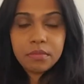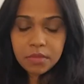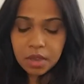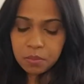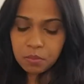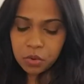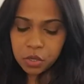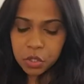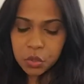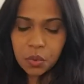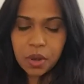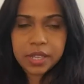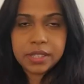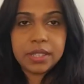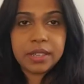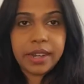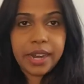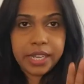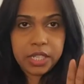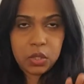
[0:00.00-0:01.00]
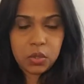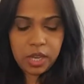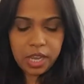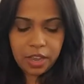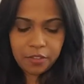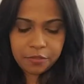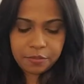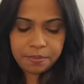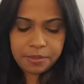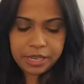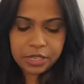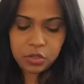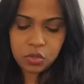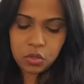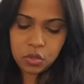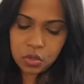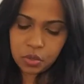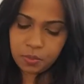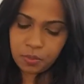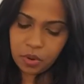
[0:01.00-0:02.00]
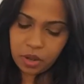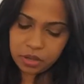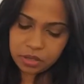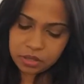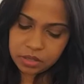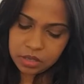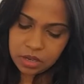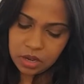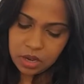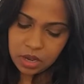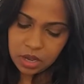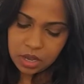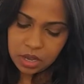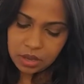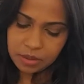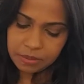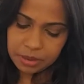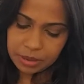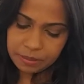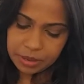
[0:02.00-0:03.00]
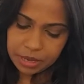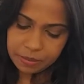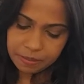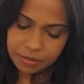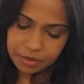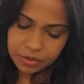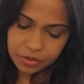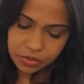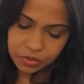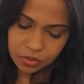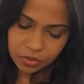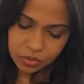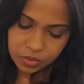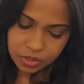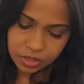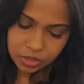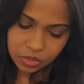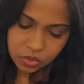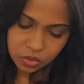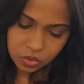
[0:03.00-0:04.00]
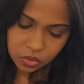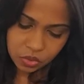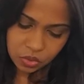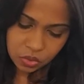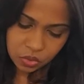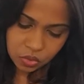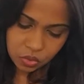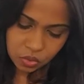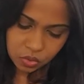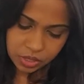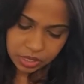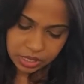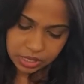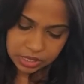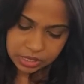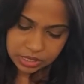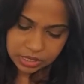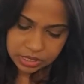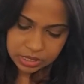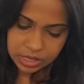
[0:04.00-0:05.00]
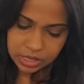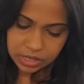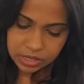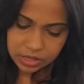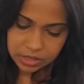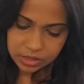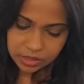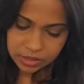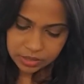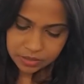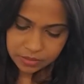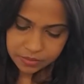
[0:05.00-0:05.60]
more towards the right, so I have a place to support on my paper. So let's draw a circle.